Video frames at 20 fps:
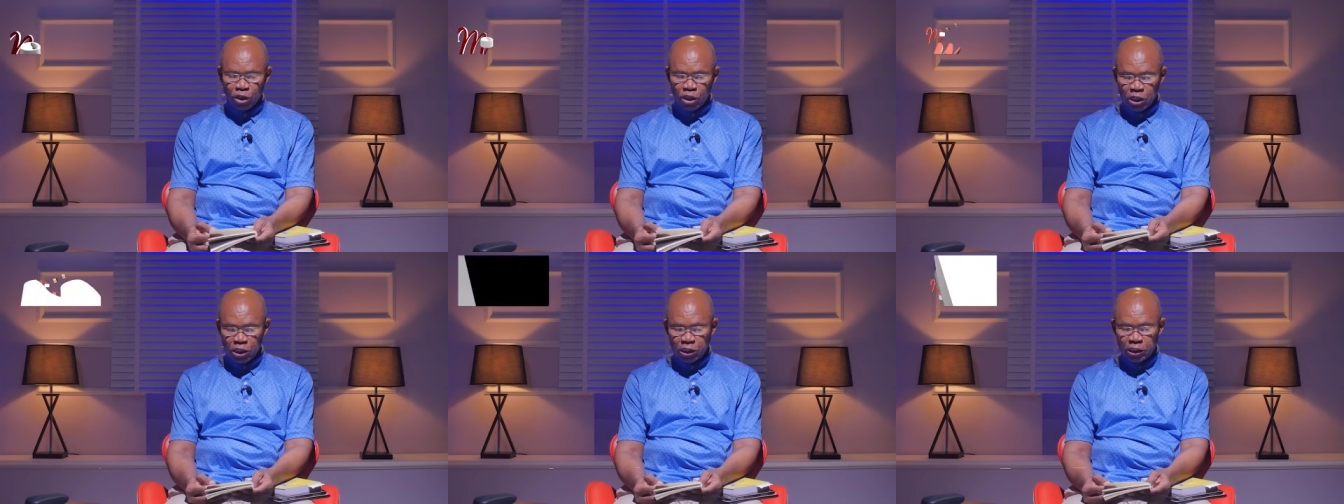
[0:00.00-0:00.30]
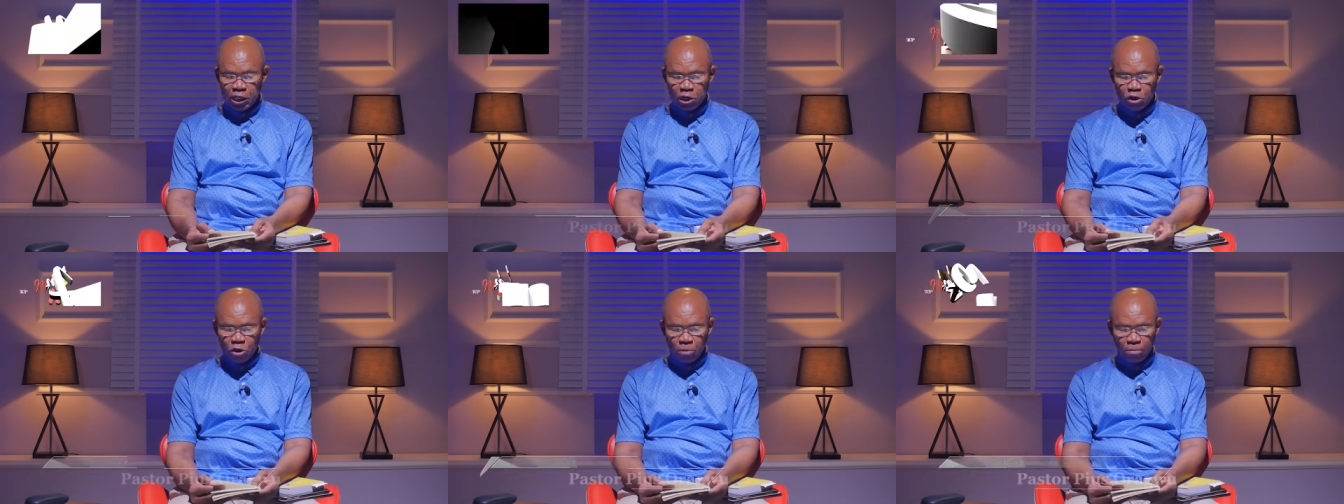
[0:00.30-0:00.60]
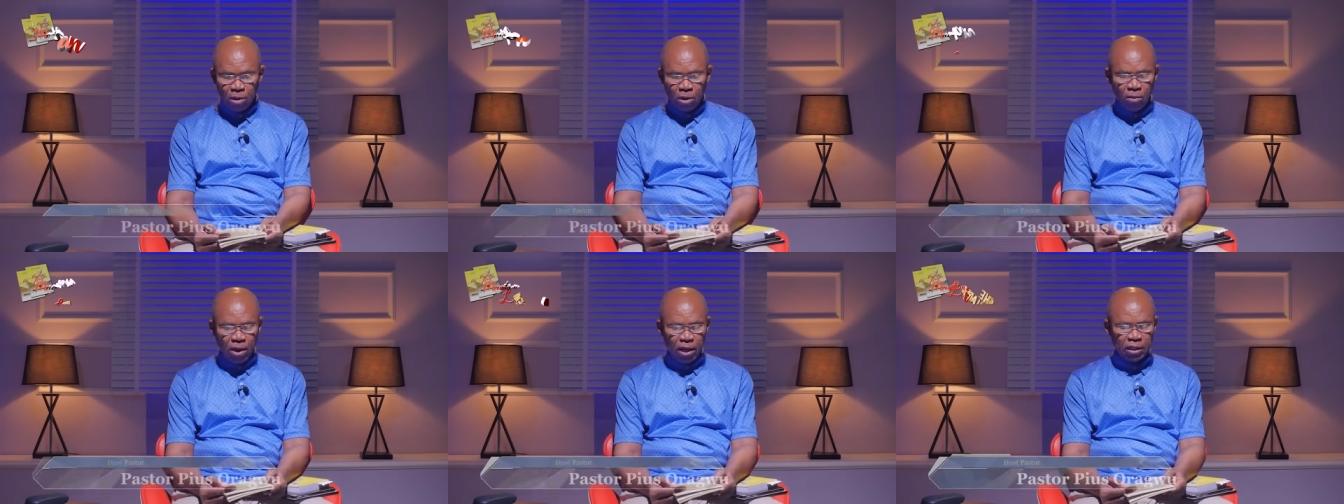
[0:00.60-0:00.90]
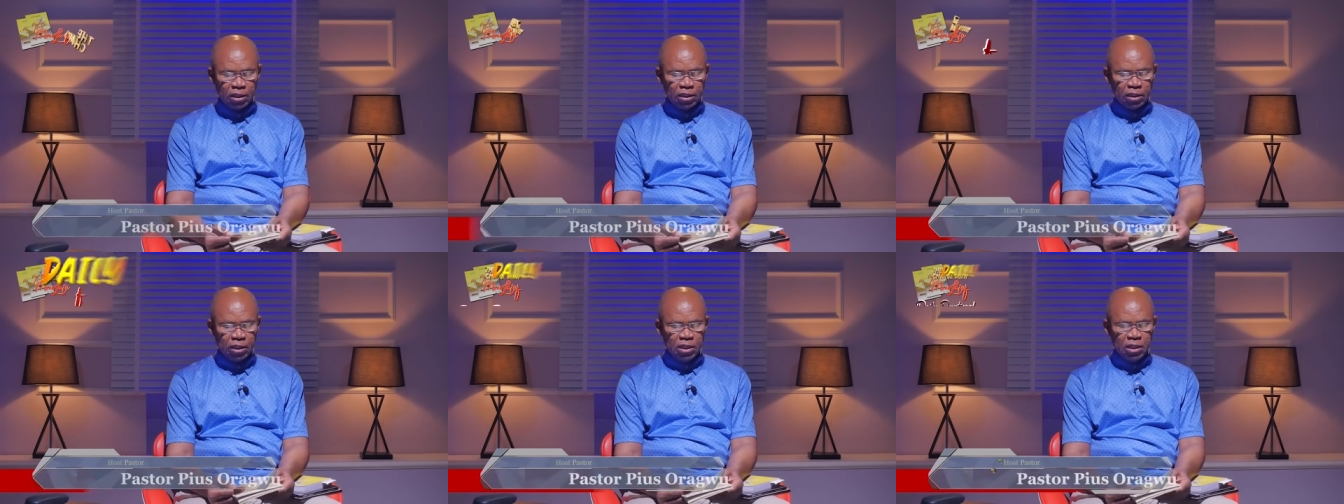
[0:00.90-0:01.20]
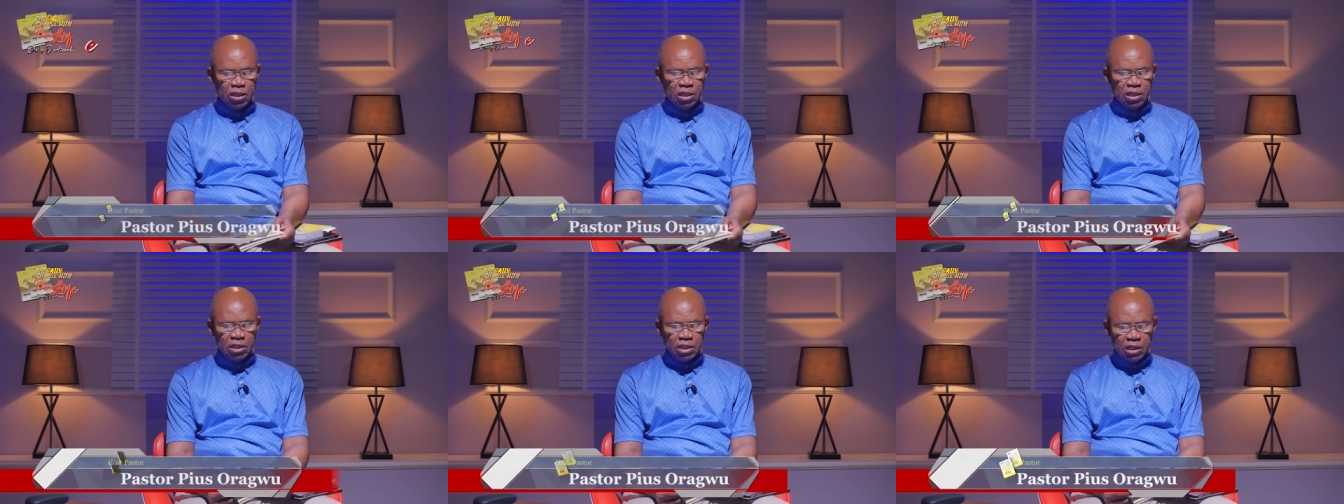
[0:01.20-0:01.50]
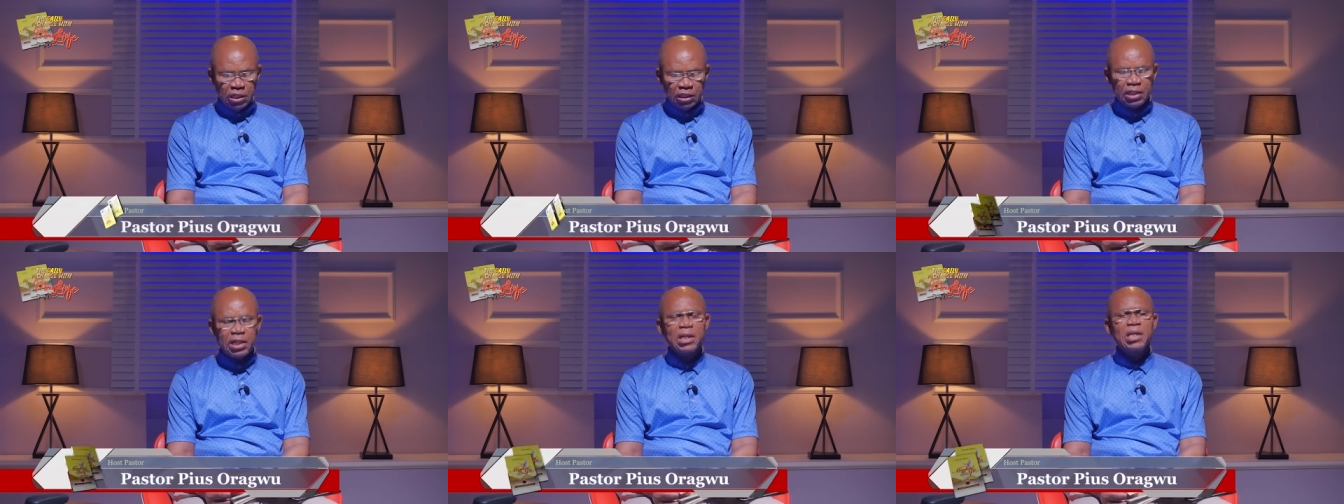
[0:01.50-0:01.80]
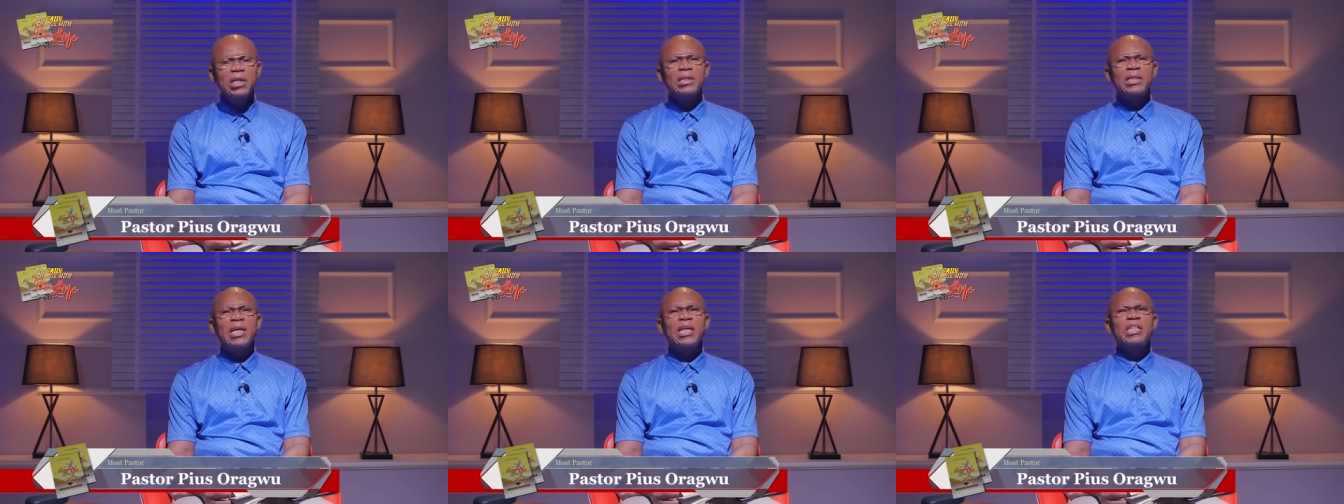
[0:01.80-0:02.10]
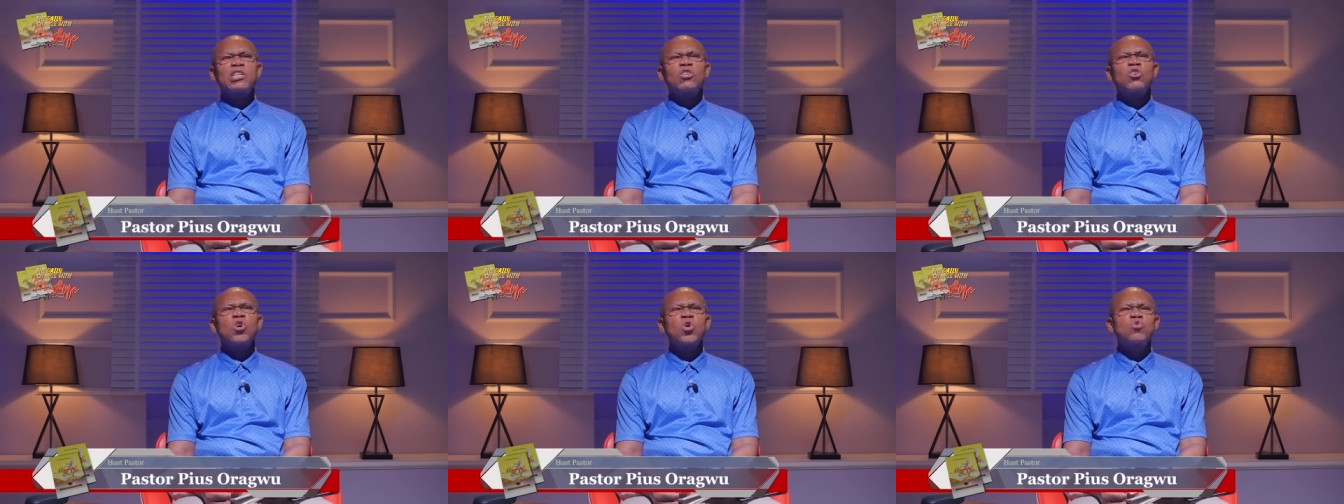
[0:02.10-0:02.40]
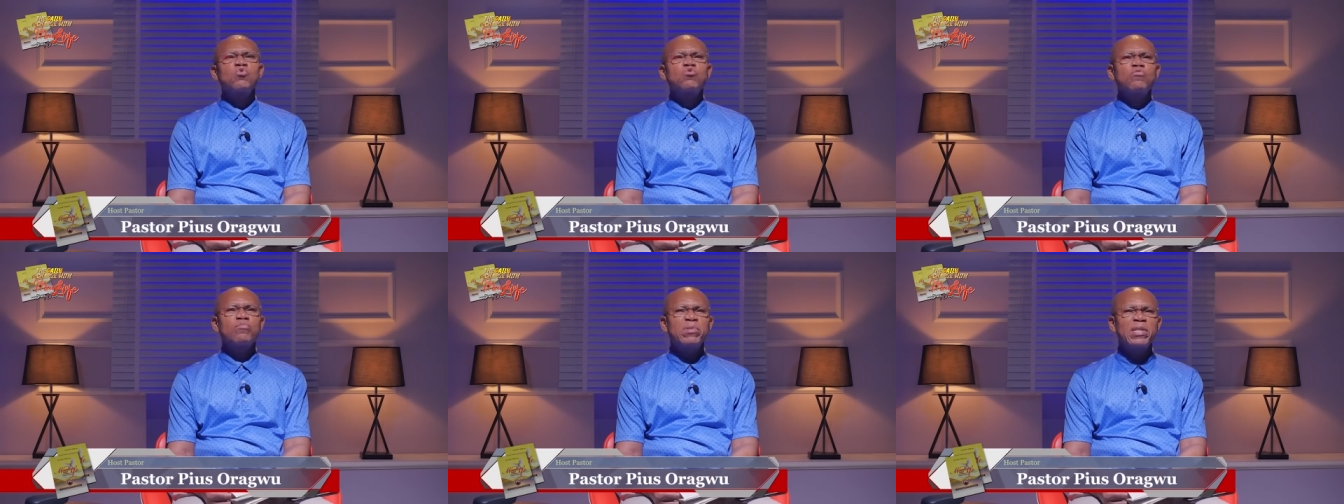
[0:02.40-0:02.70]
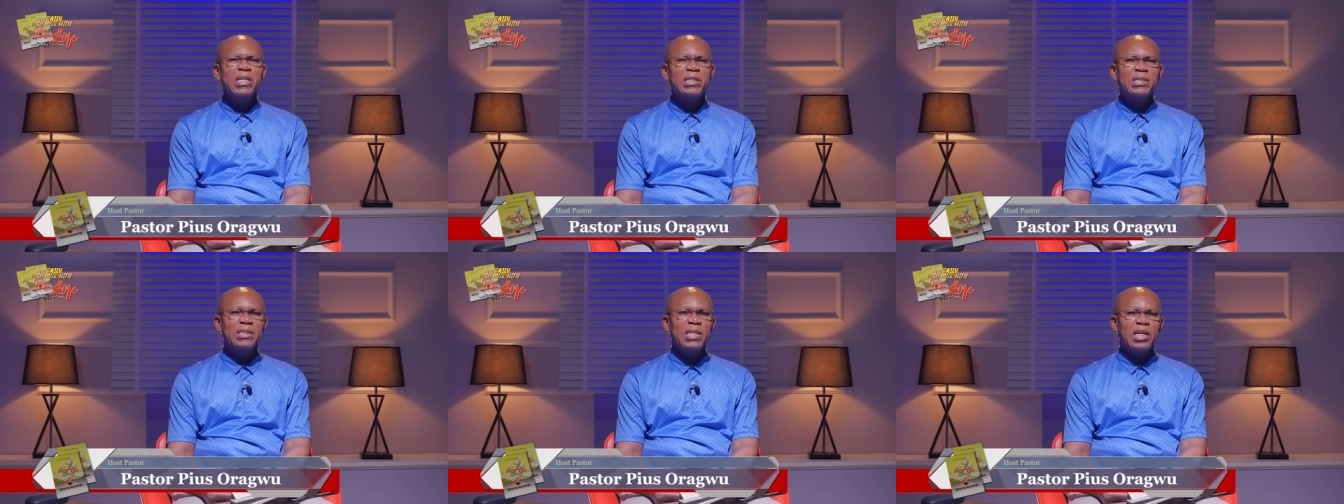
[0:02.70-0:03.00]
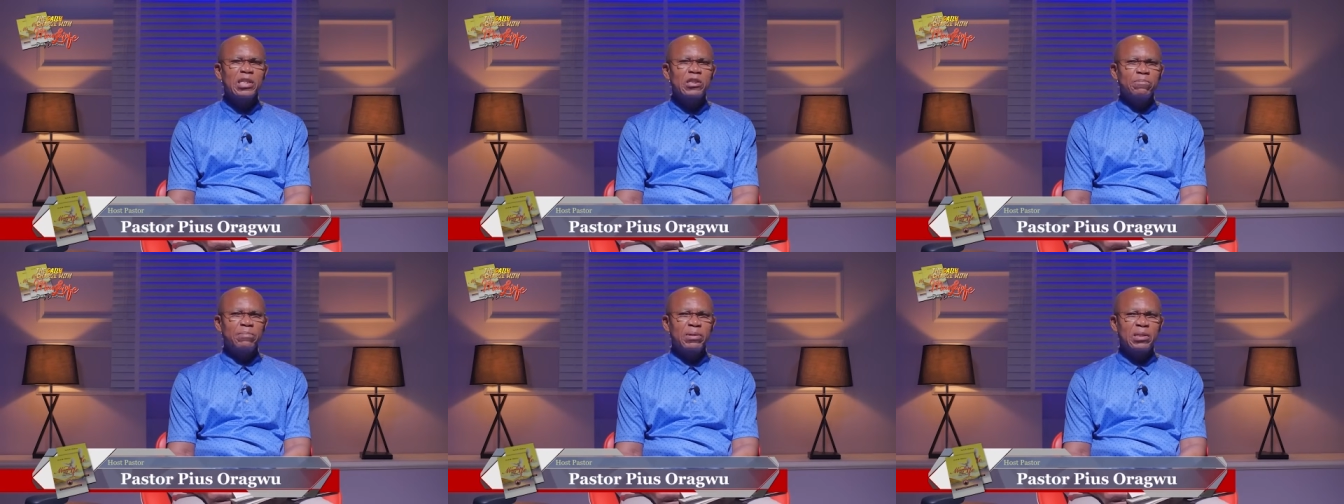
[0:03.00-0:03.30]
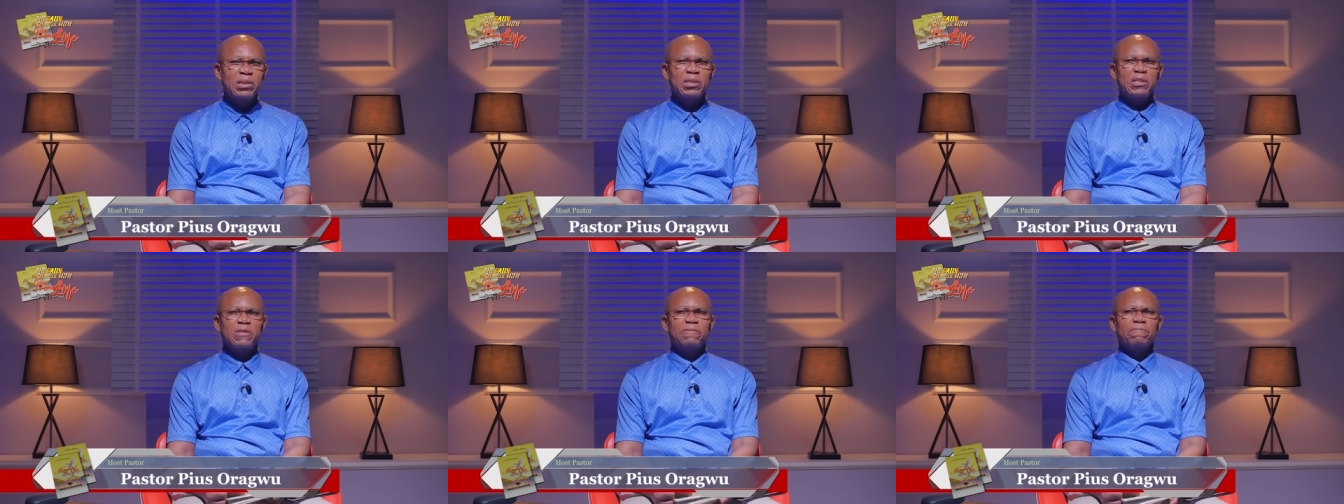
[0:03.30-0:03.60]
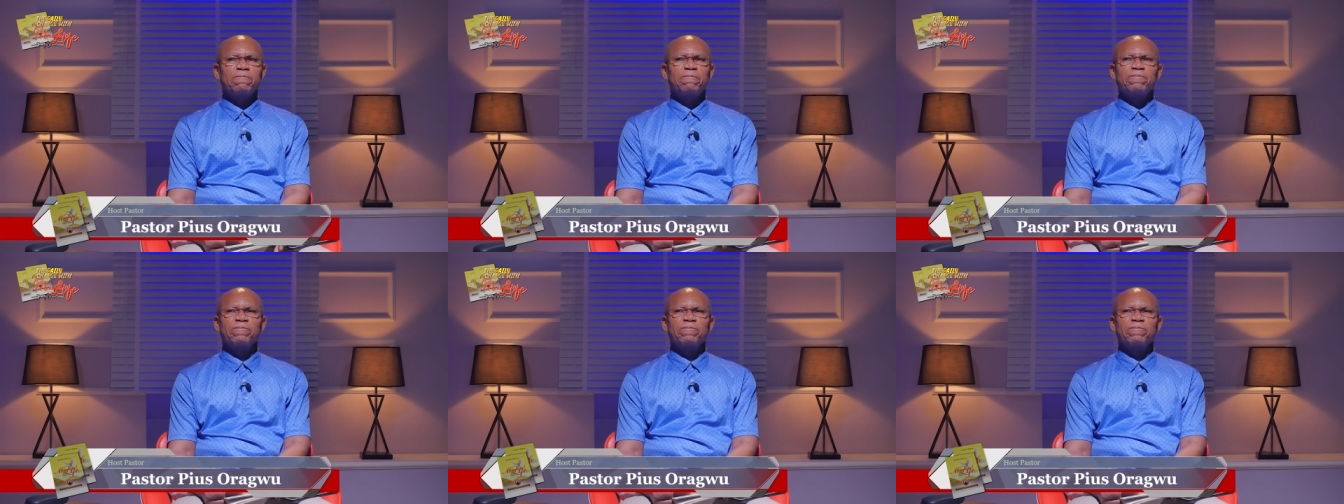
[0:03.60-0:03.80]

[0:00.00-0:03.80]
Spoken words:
He said, number one, he said that the Lord will bless that person.